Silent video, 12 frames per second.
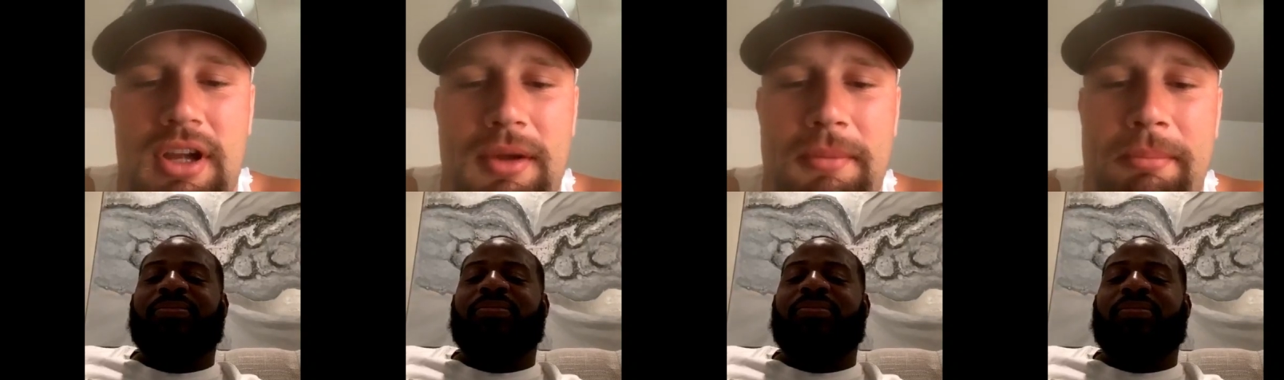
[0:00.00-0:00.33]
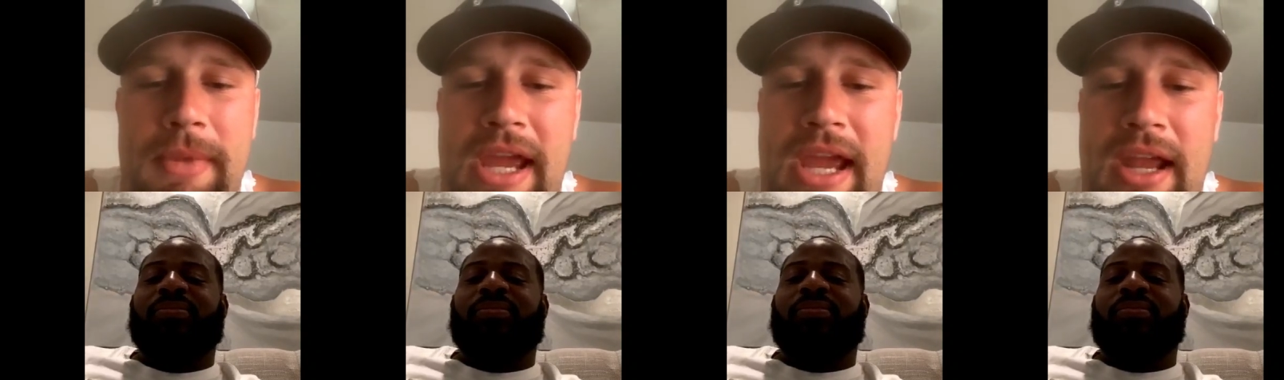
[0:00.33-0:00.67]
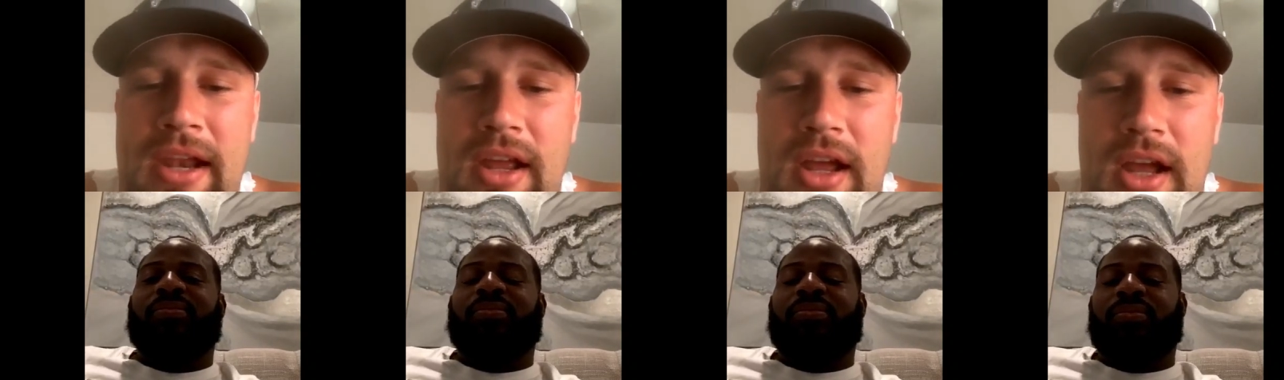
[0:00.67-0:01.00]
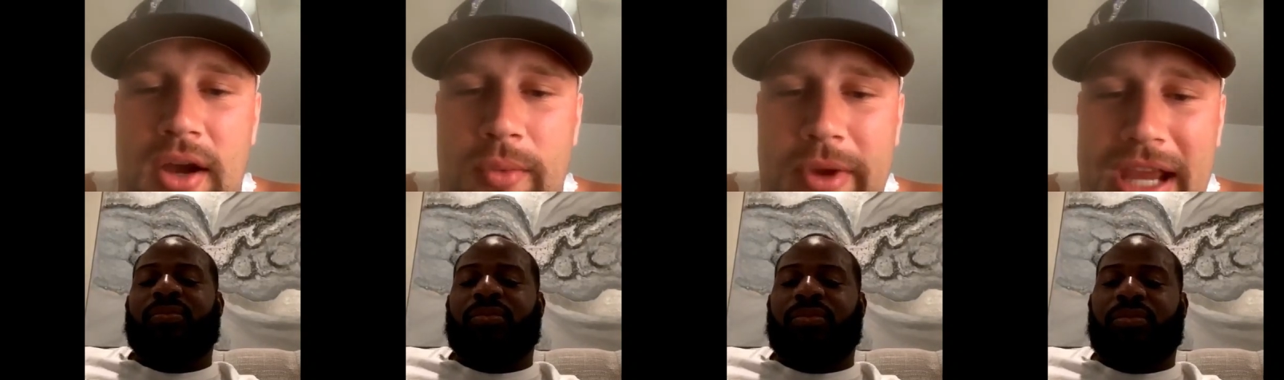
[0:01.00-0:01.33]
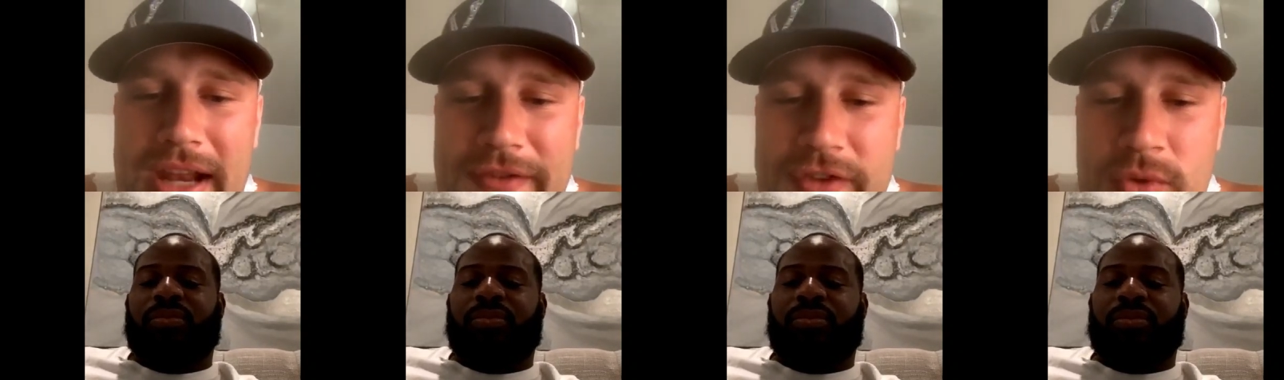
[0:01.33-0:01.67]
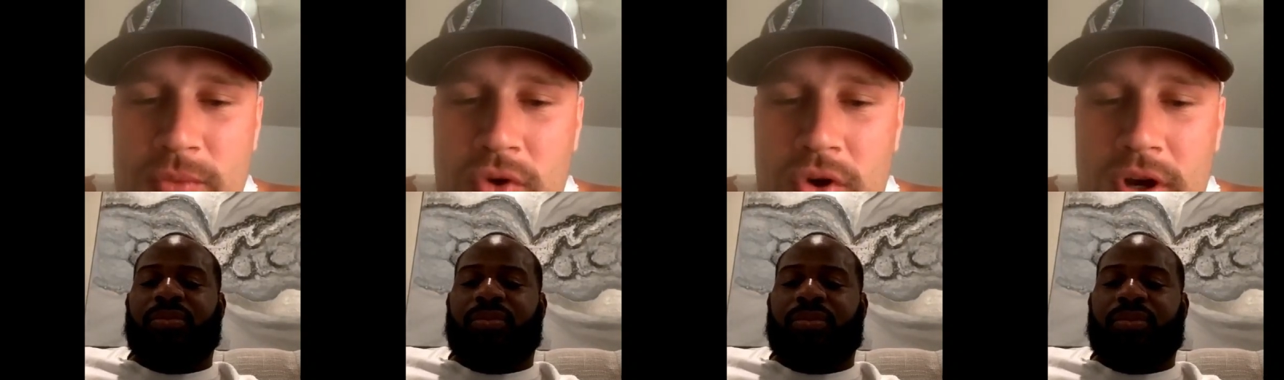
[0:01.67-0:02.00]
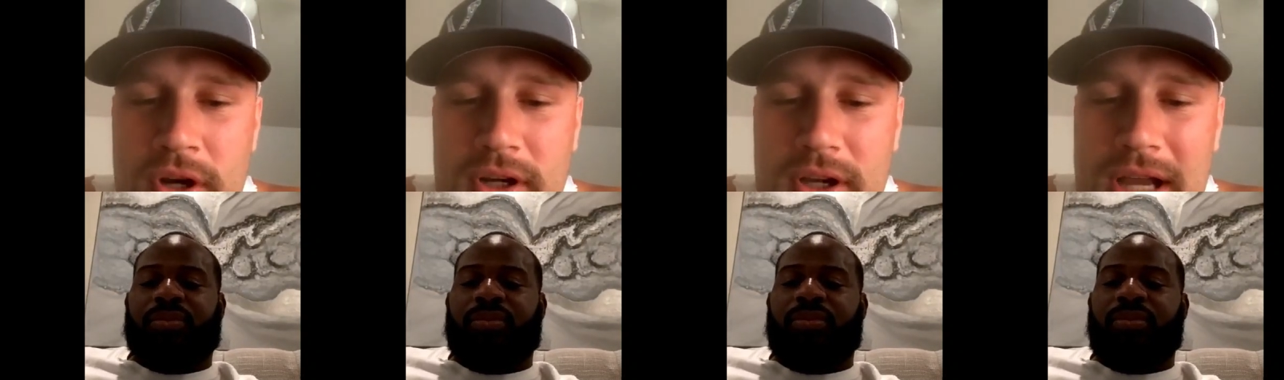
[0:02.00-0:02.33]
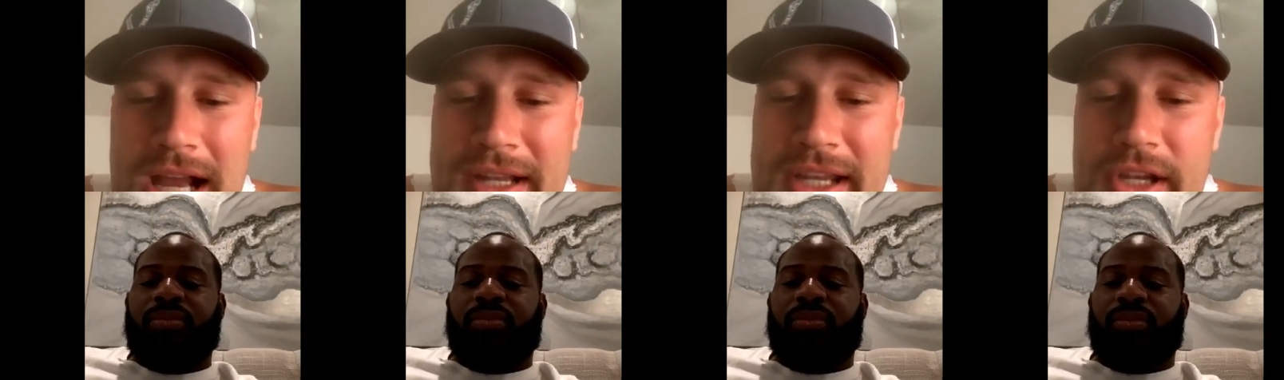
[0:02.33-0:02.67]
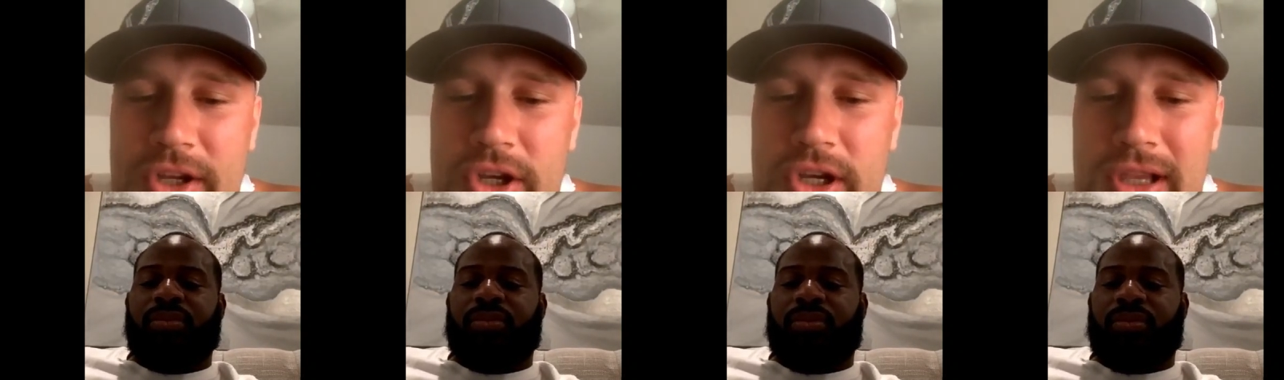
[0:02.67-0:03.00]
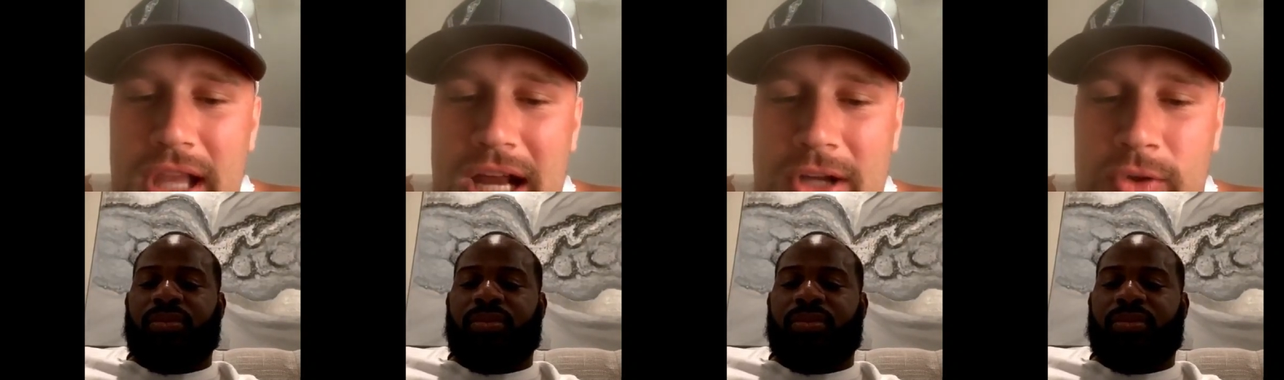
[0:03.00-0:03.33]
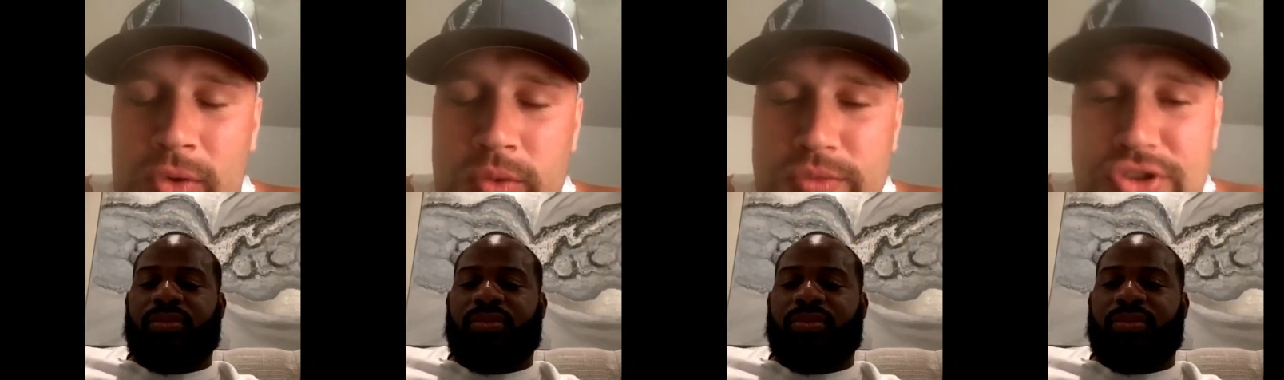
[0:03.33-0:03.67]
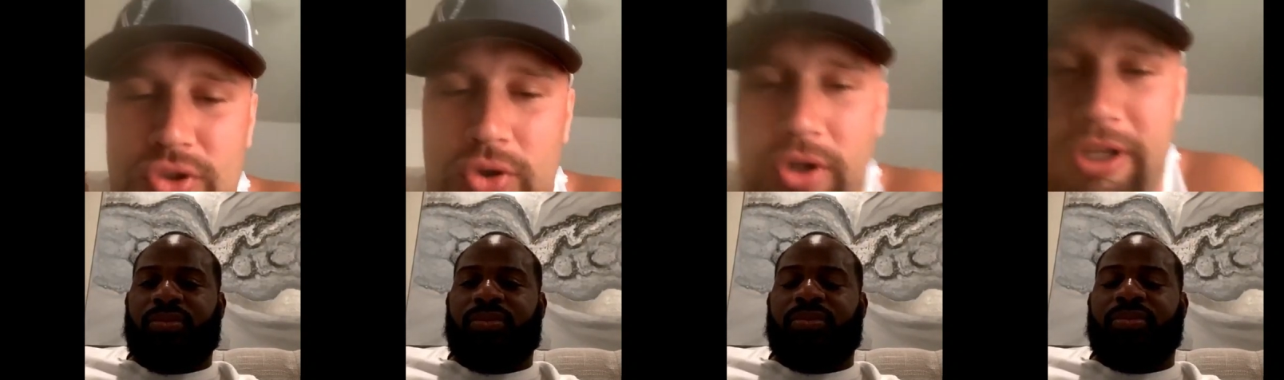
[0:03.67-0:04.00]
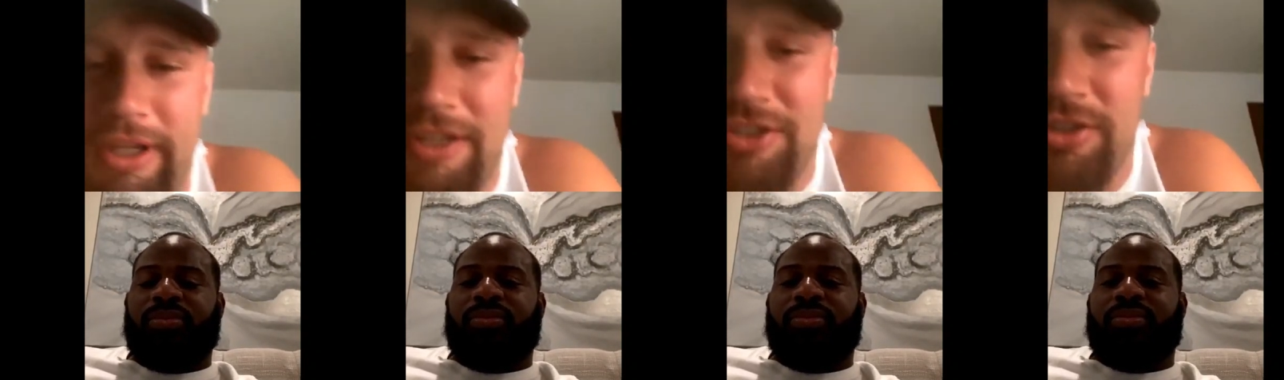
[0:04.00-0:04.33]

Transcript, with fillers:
Speaker 1: Man, uh, we got a few more. I need a good locker room story. Is there